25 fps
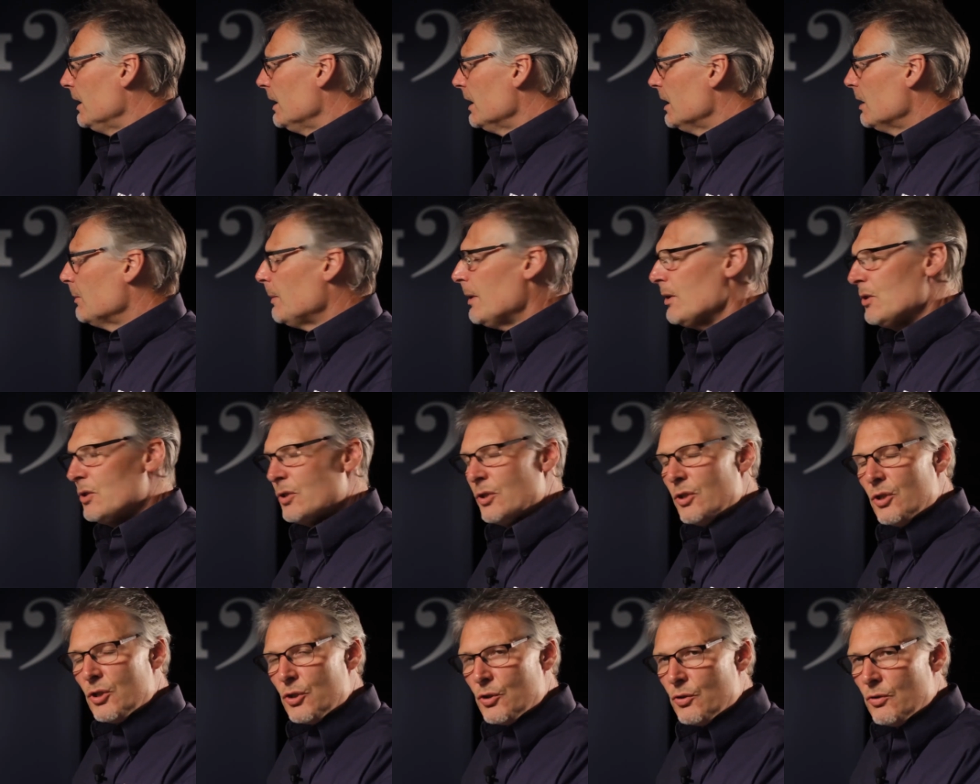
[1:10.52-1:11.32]
The
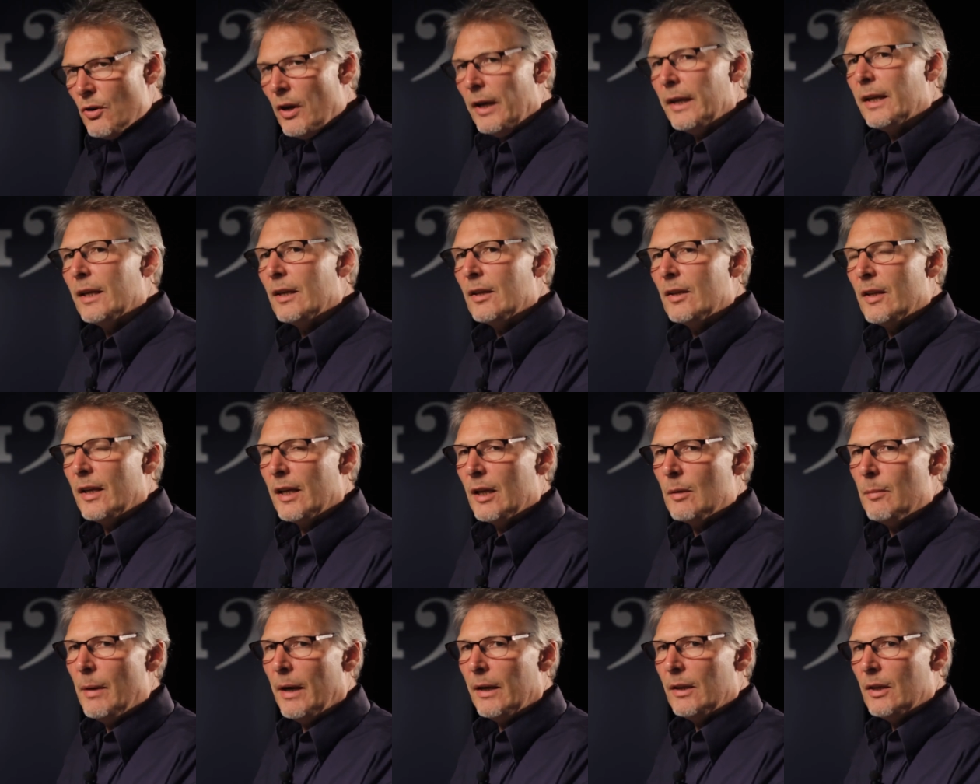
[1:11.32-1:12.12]
most striking
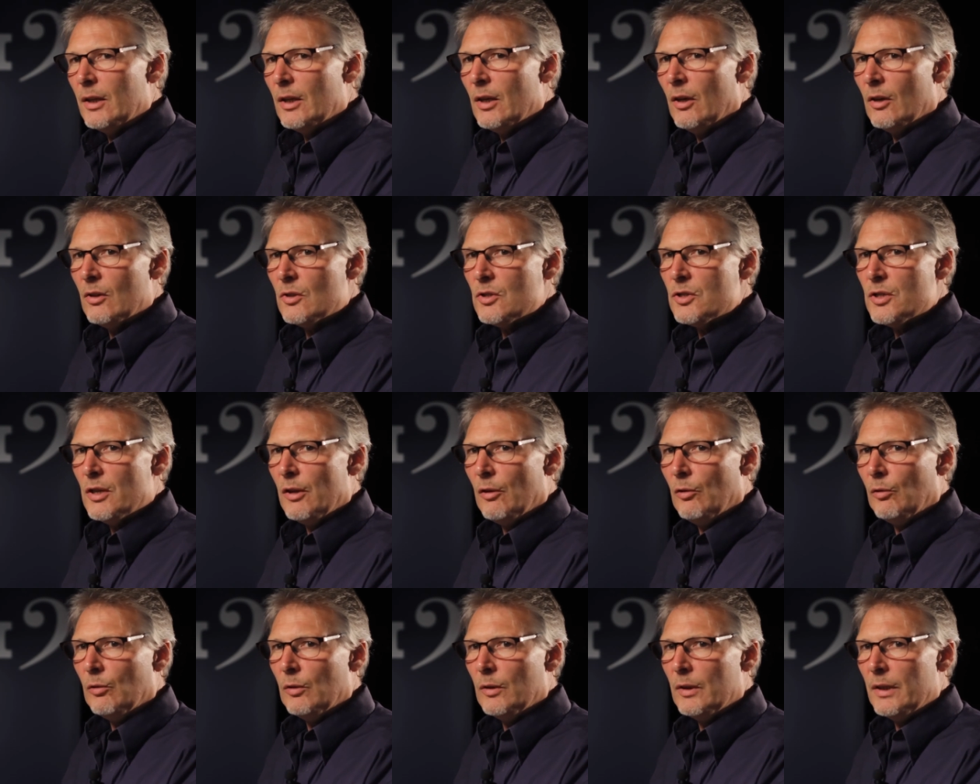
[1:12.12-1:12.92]
thing about the
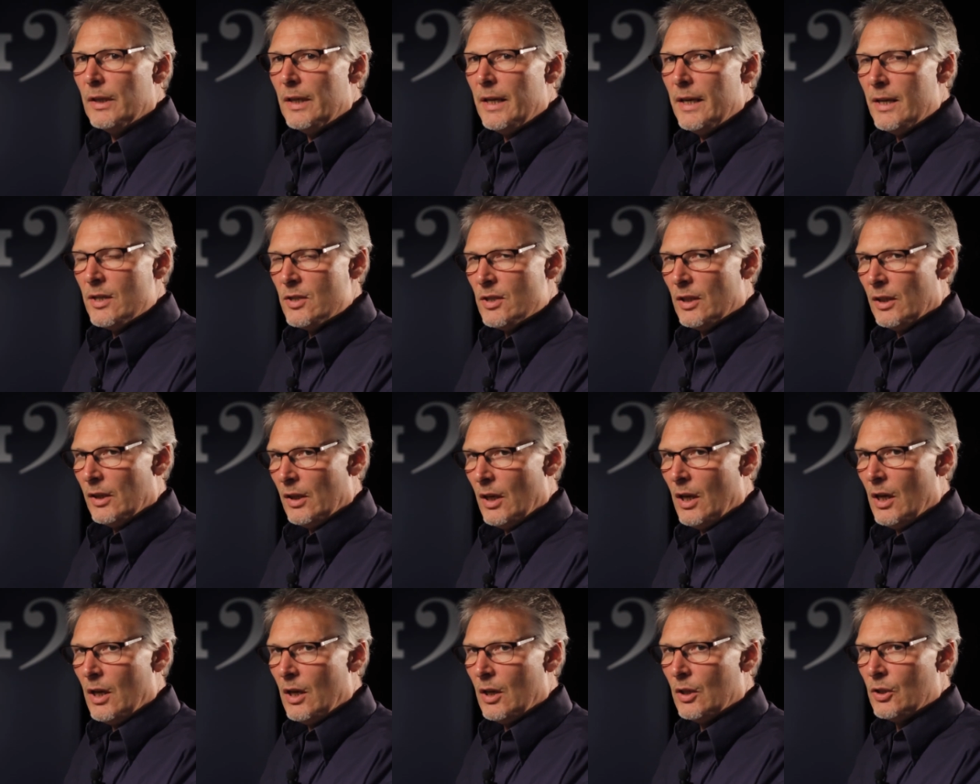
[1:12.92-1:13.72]
console is the
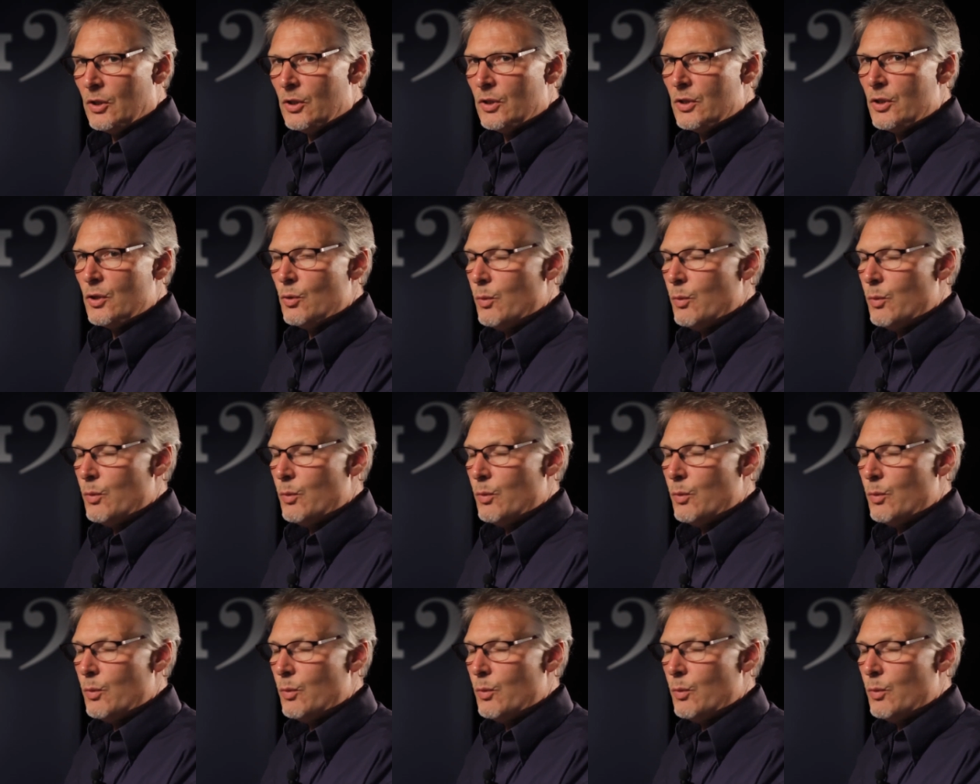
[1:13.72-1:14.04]
large